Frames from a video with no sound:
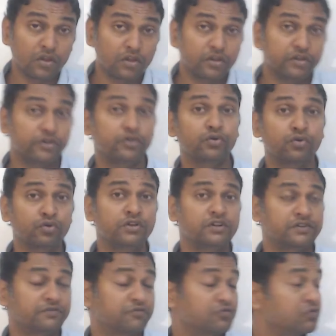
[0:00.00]
Due to
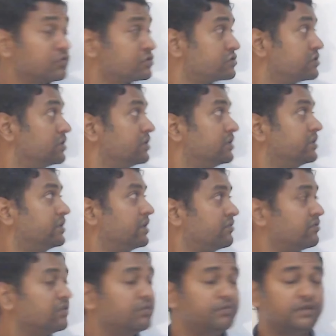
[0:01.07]
that force, there
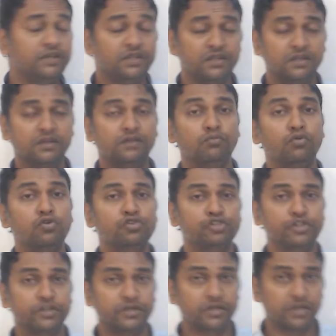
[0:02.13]
will be
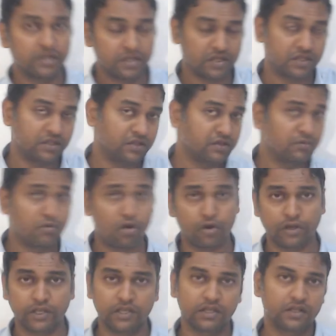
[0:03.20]
motion in the
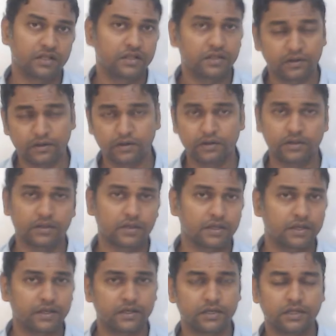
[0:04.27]
body,
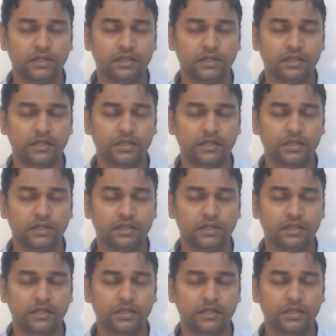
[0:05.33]
correct?